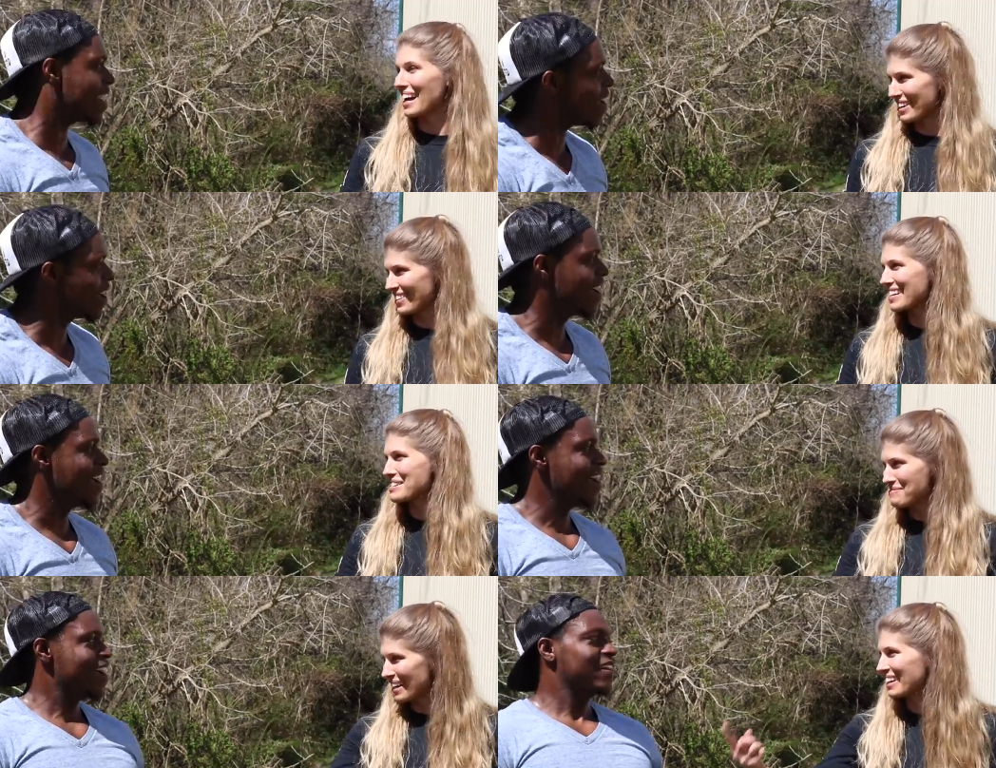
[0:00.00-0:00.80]
Speaker 1: huh?
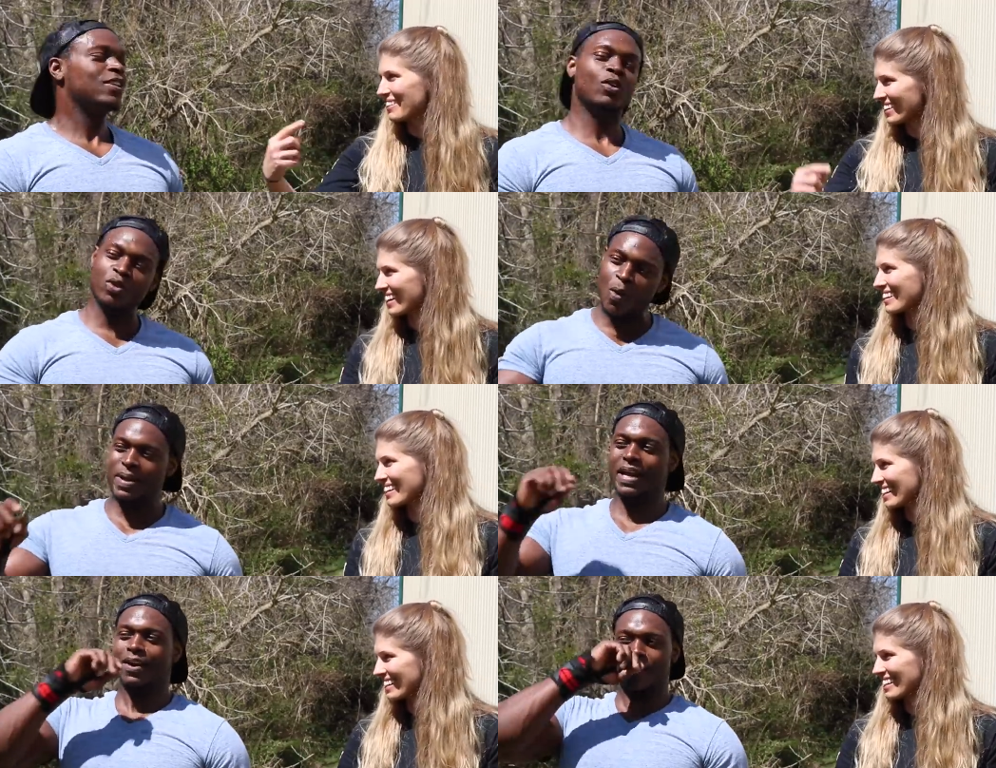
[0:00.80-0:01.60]
Creek, don't throw creek.
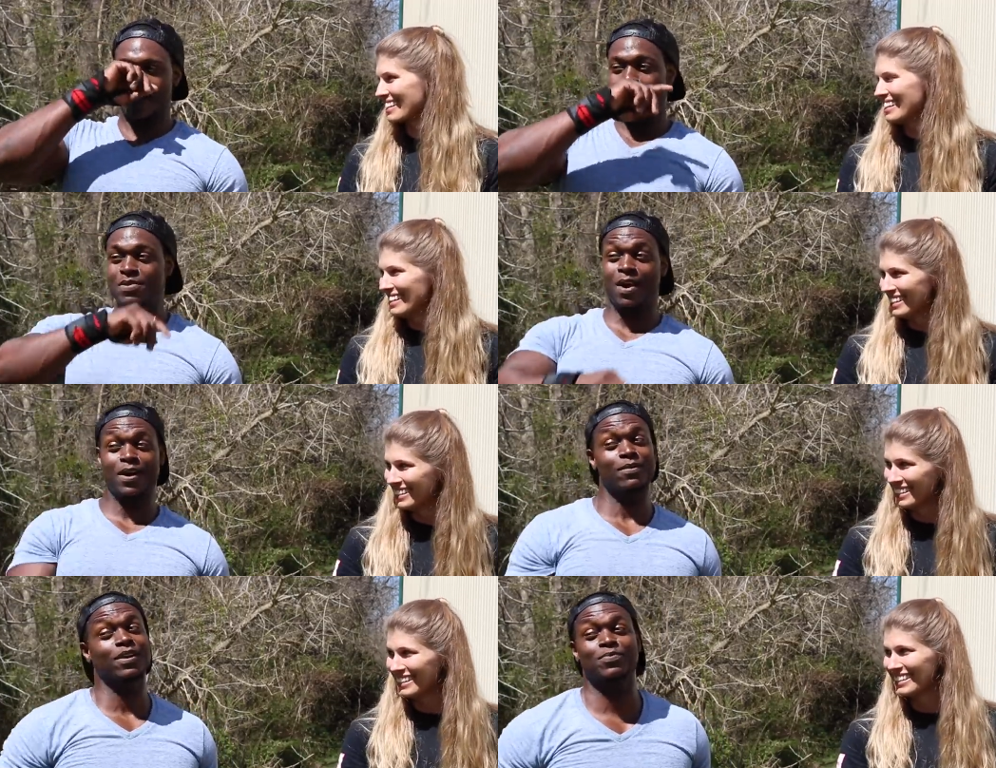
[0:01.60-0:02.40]
me in that creek. I don't
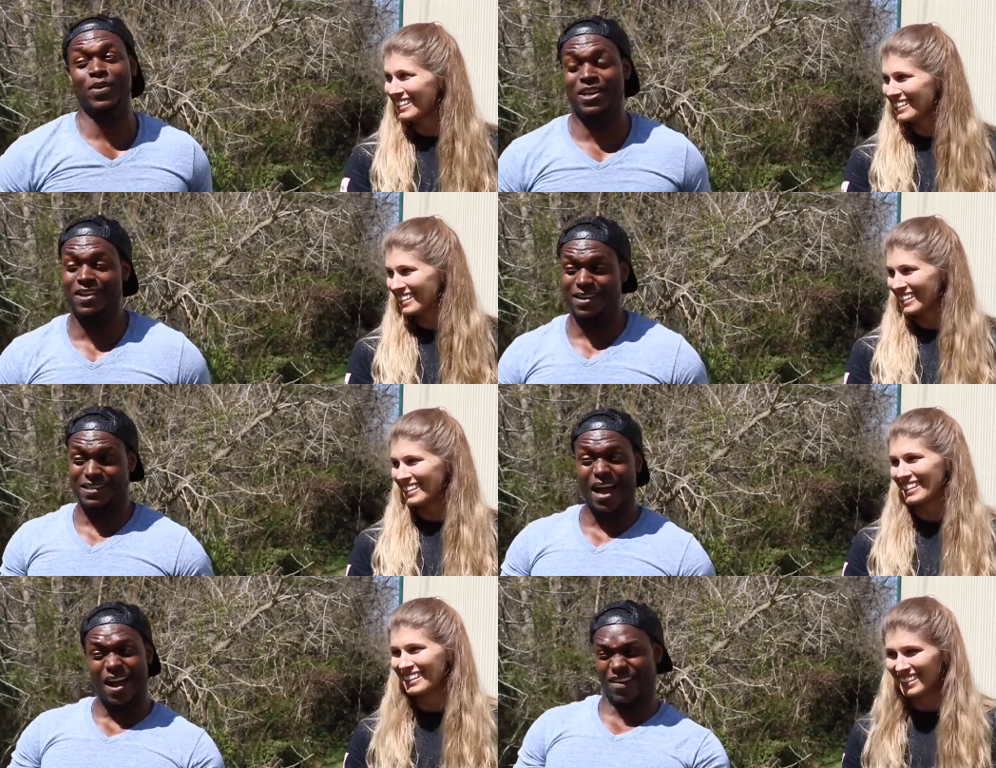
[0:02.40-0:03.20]
know. It looks pretty good.
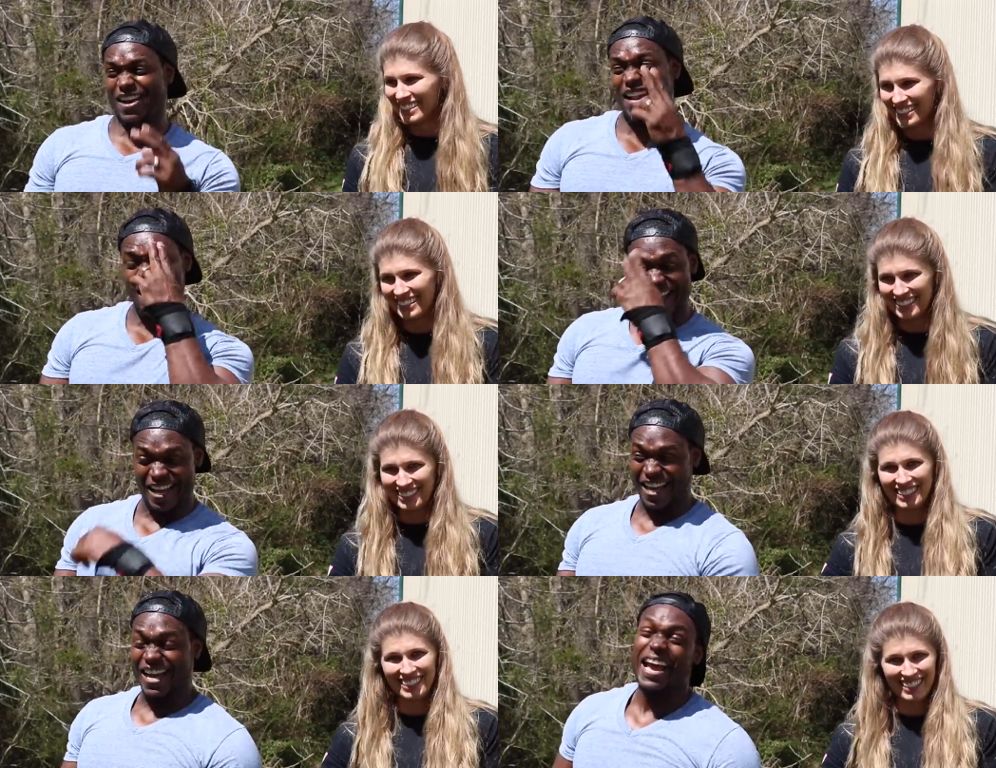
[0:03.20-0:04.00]
It's hot right now.
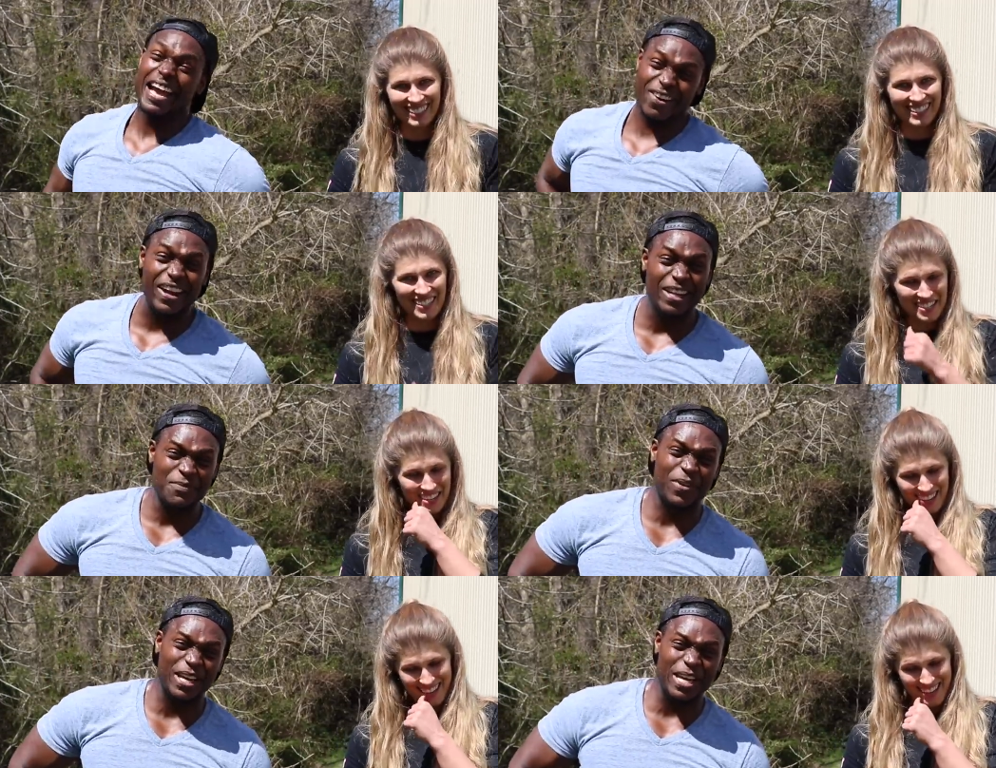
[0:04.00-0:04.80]
That creek
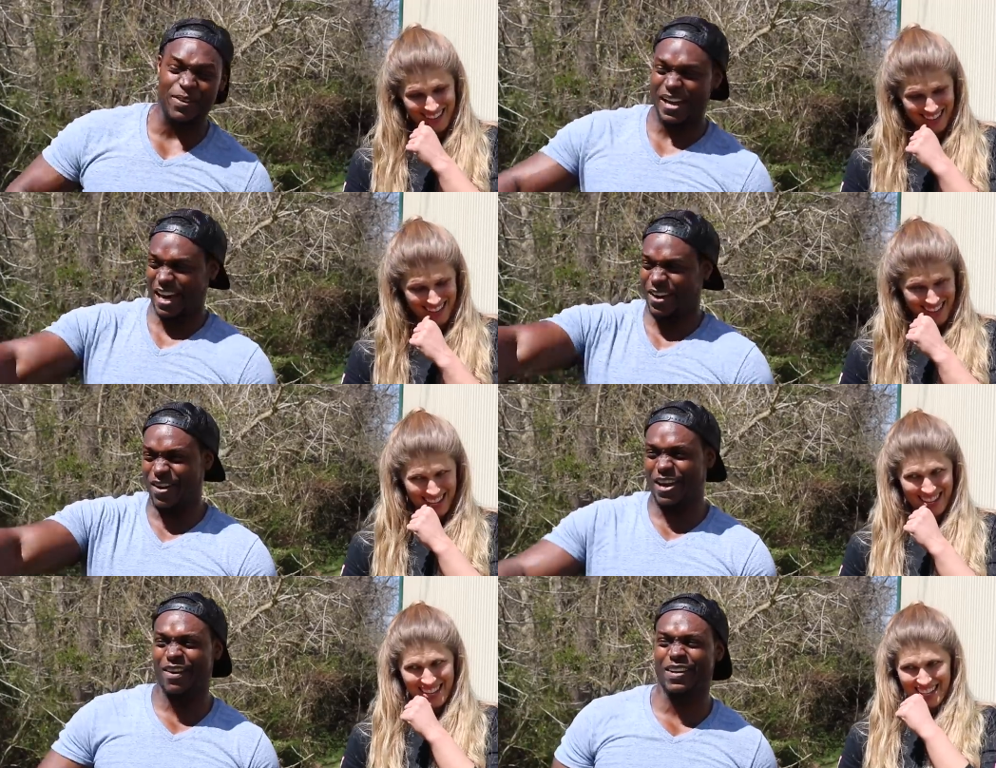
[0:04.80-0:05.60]
looked pretty good. We got a
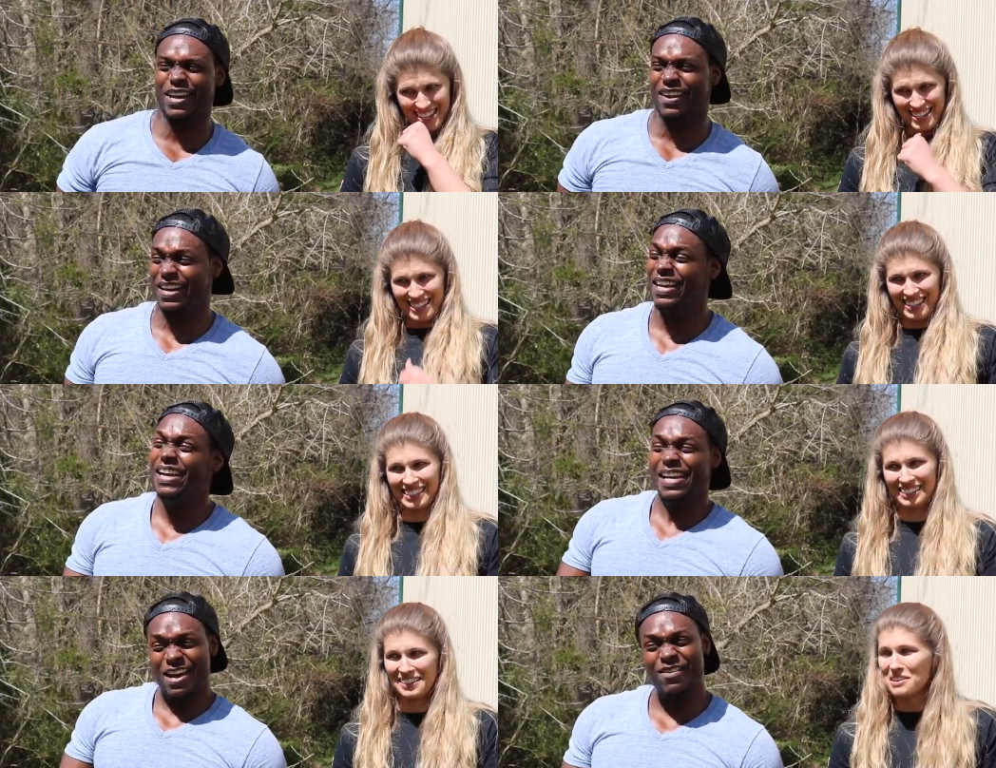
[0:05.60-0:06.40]
creek over here, and
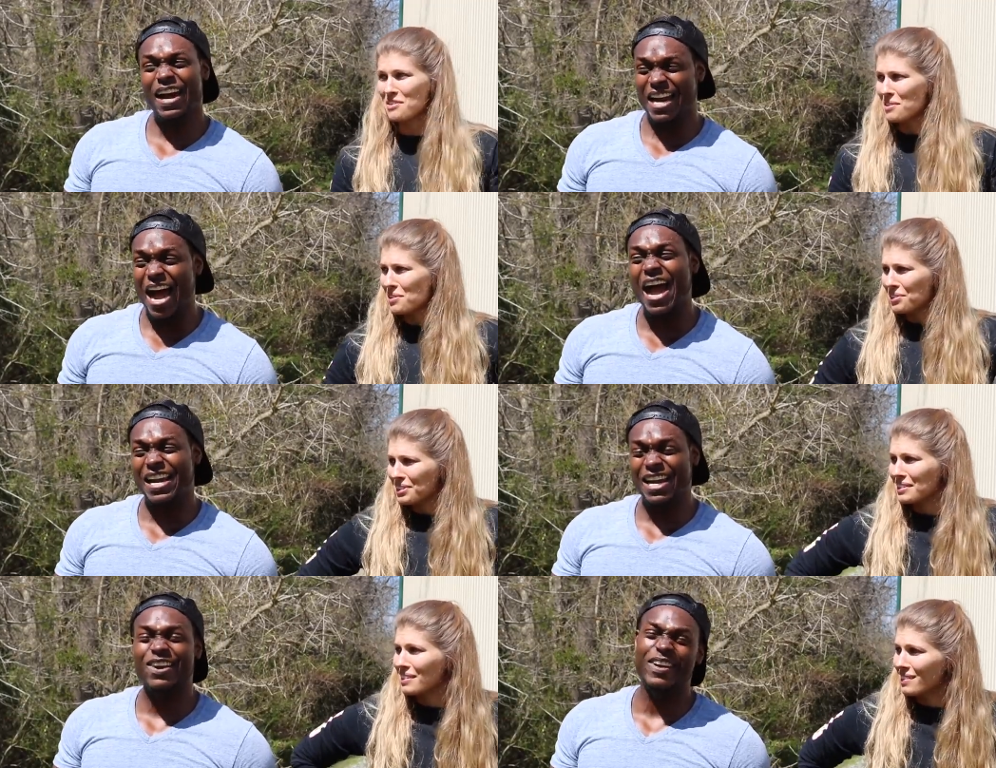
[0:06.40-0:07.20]
I'm kind of
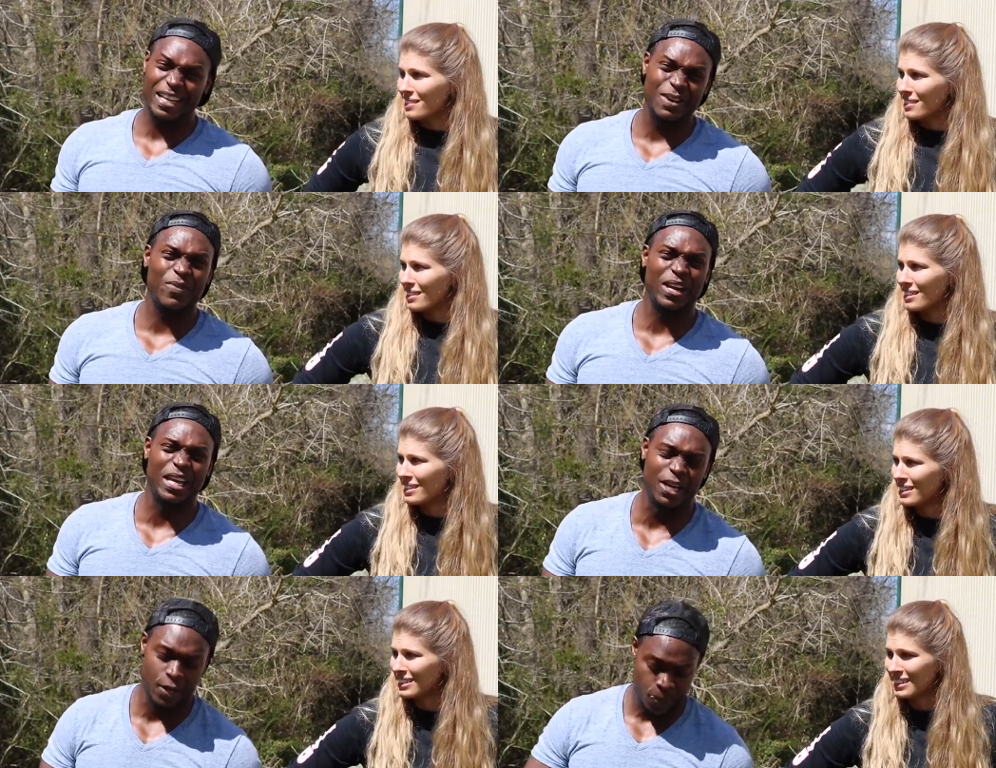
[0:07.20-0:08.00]
hot, and that creek looked pretty
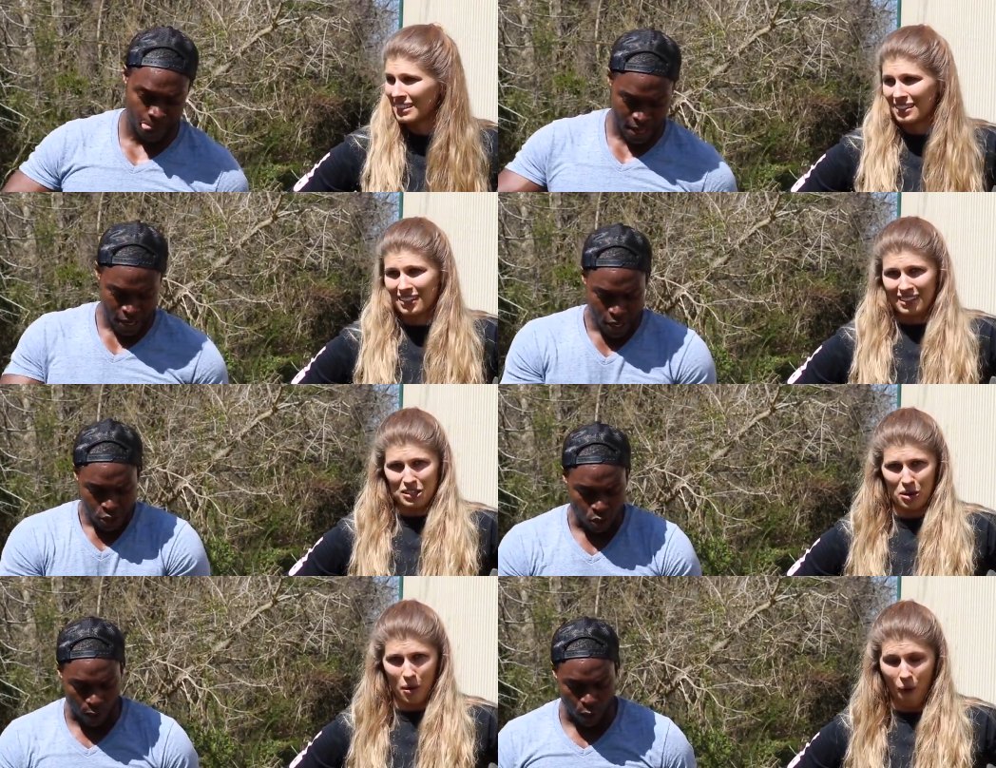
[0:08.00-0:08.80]
good.
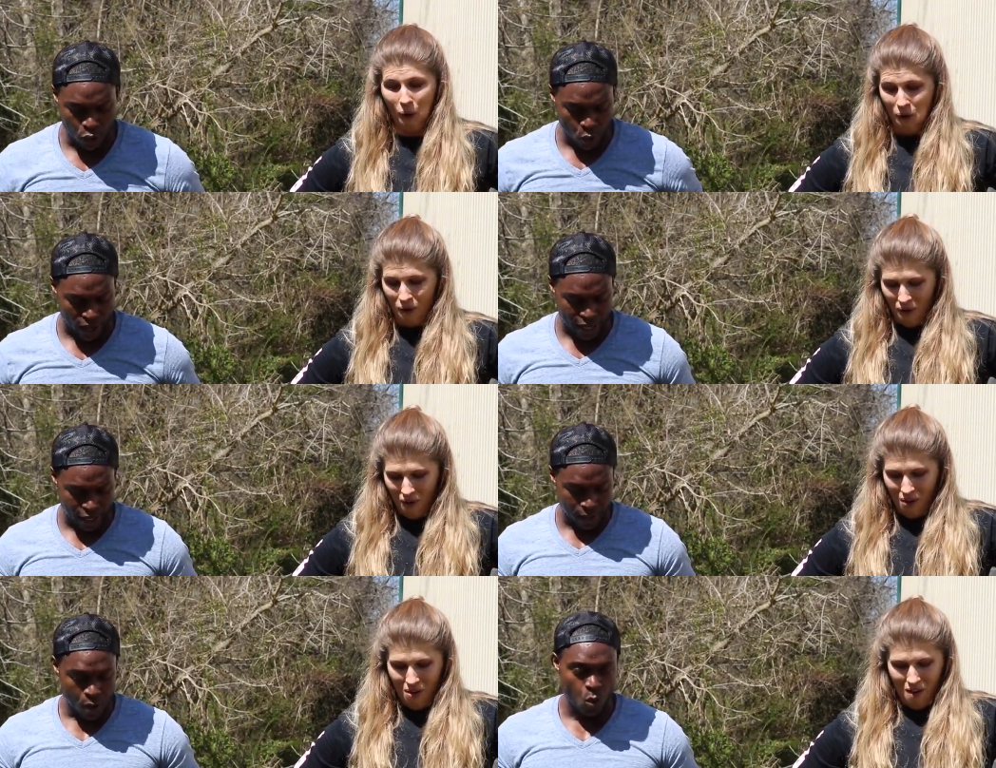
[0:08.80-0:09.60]
So what we're gonna do right
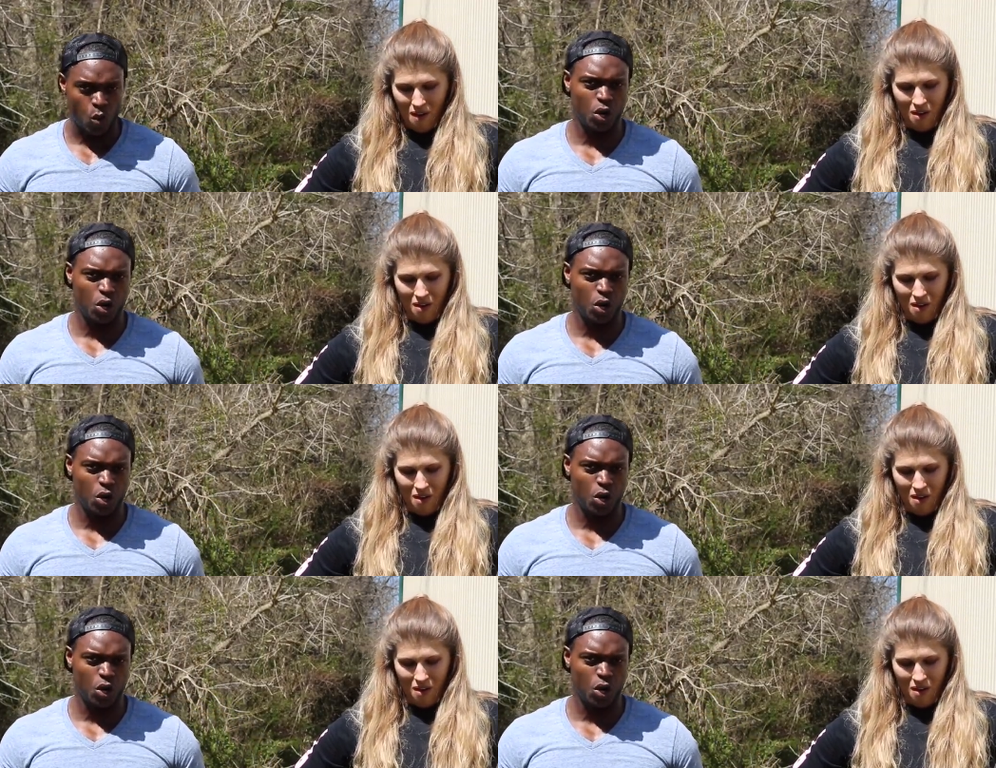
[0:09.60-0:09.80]
here? We're